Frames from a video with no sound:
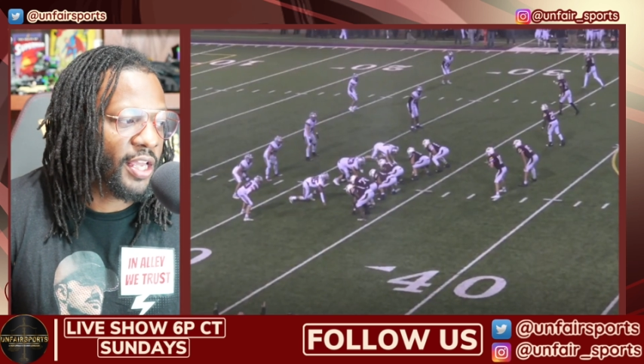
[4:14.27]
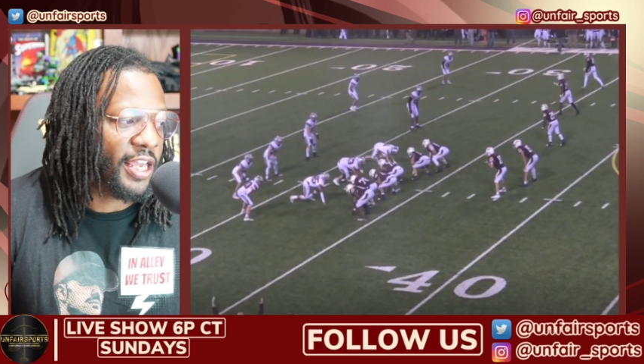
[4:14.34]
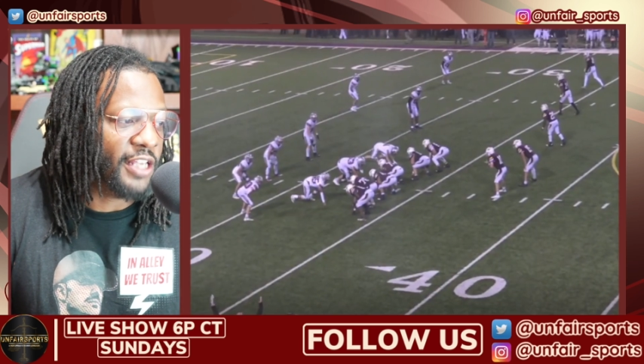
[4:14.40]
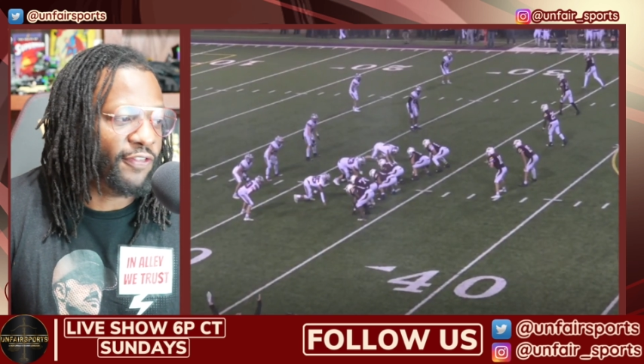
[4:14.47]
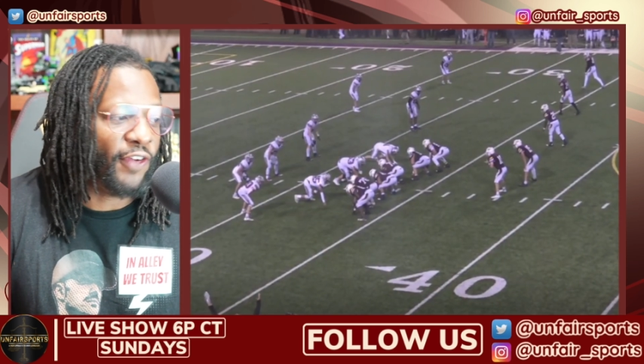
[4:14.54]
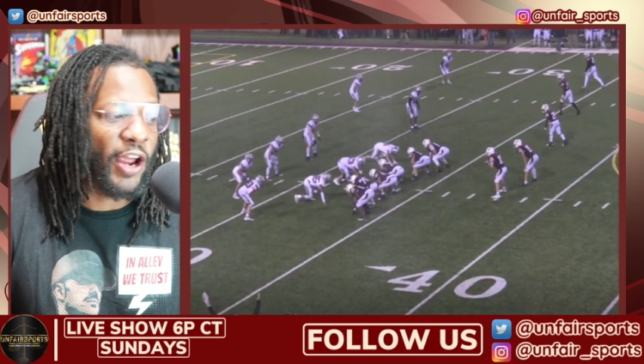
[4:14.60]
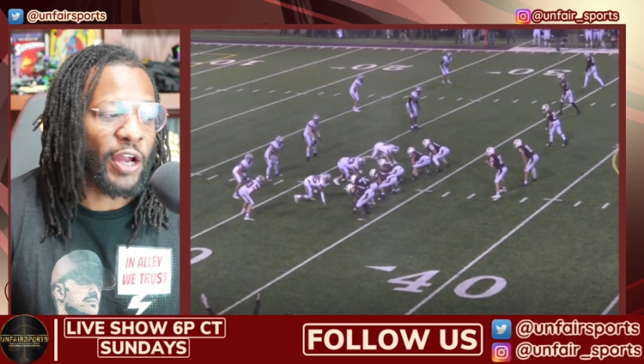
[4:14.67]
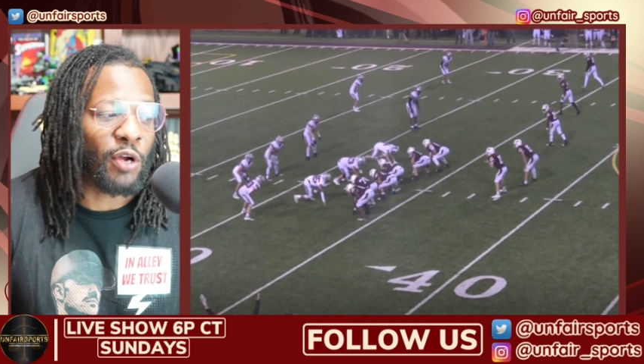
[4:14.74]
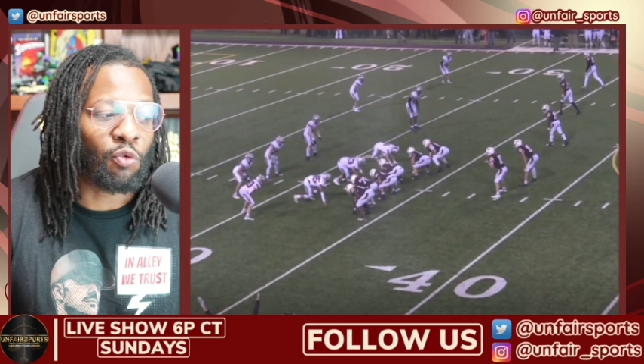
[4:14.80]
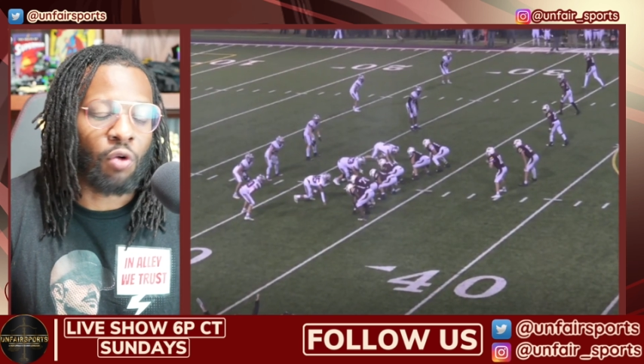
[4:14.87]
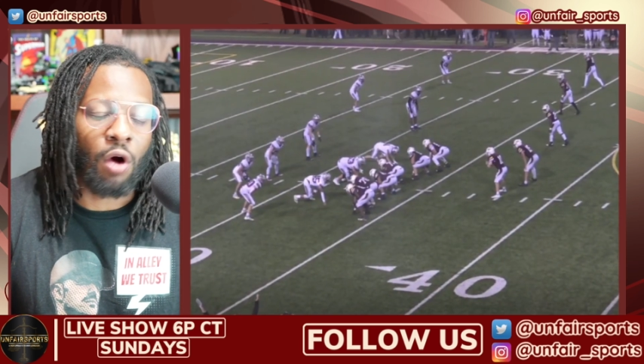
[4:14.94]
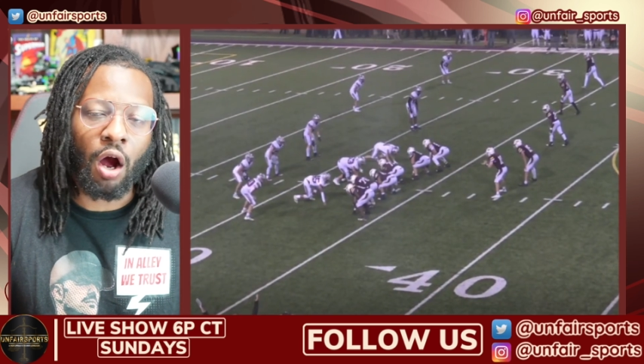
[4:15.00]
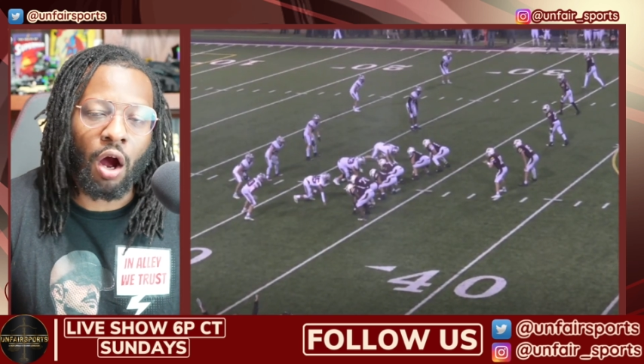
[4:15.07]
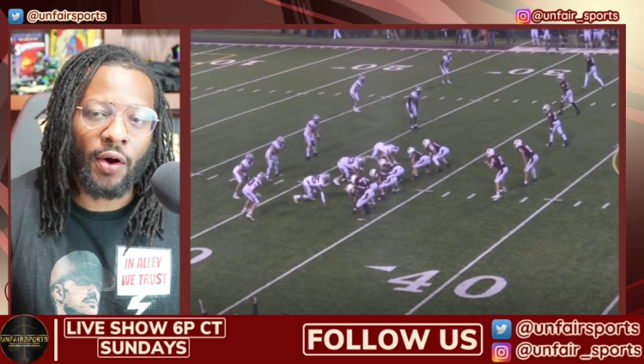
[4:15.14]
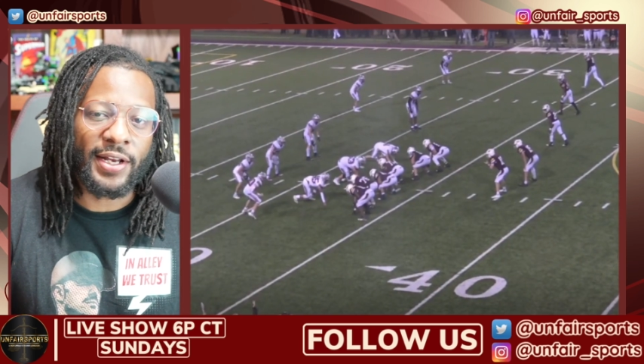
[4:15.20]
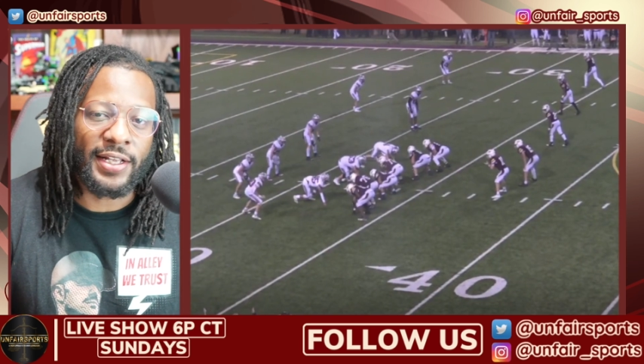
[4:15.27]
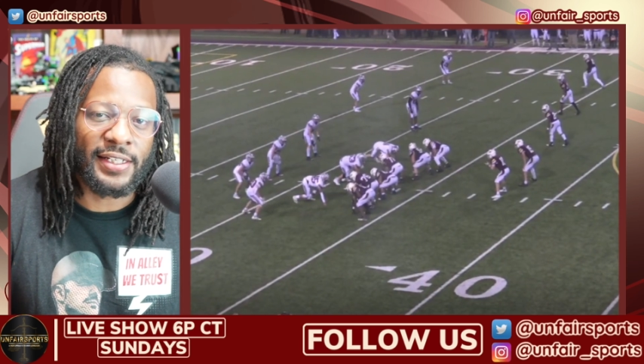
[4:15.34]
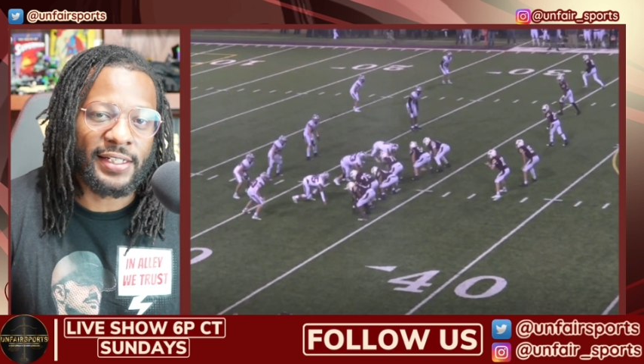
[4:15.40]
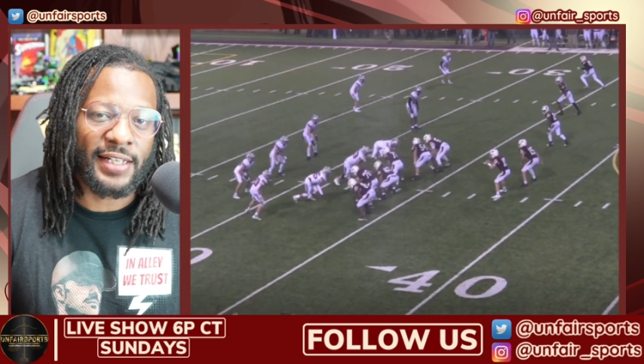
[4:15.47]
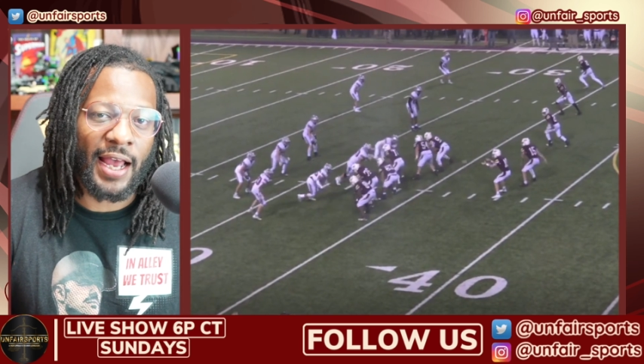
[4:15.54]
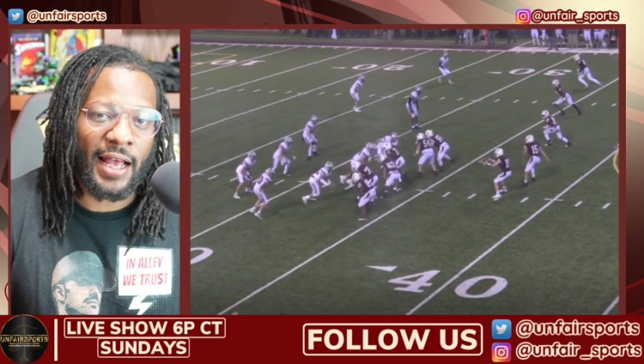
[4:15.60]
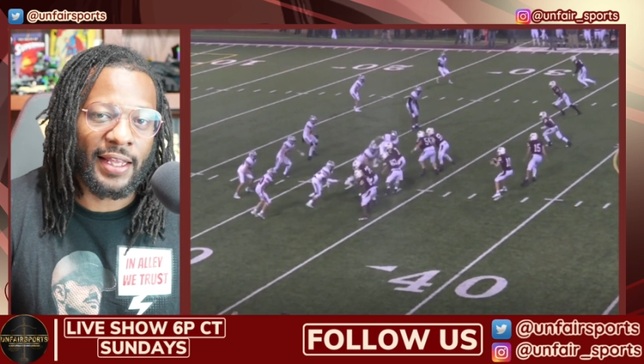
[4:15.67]
He's very raw in
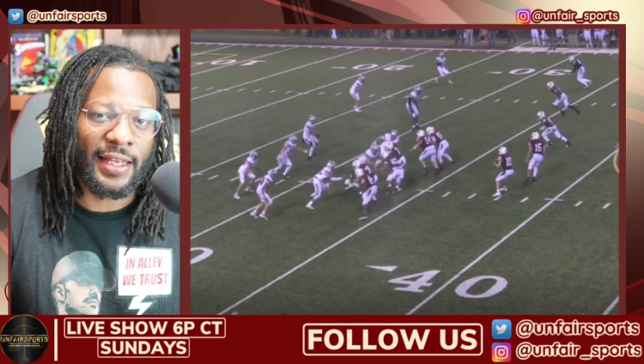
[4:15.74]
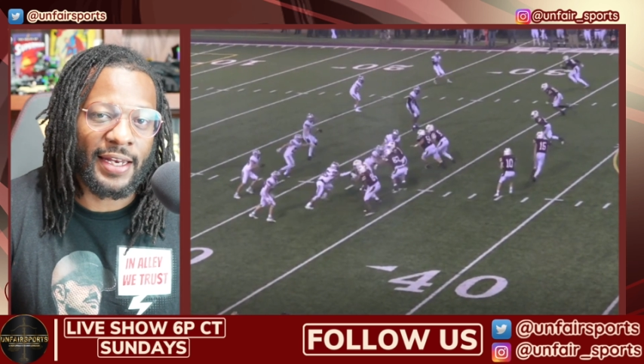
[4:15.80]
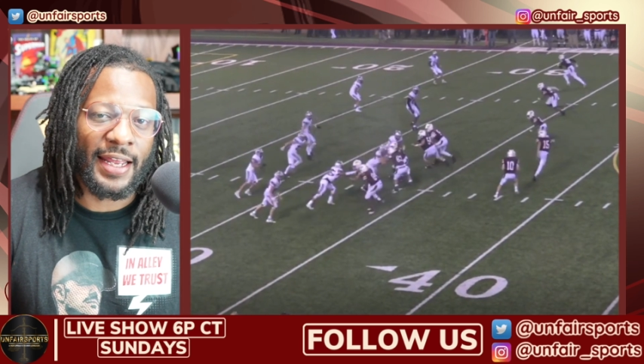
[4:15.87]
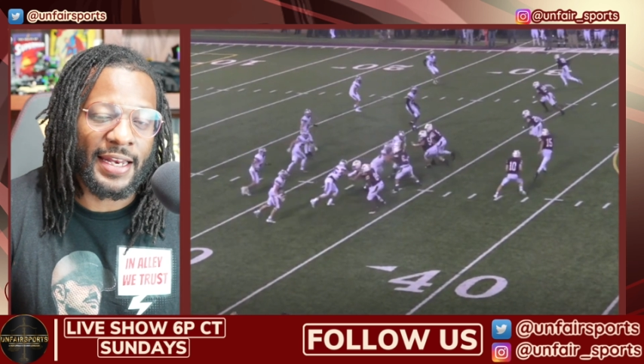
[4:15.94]
his talent,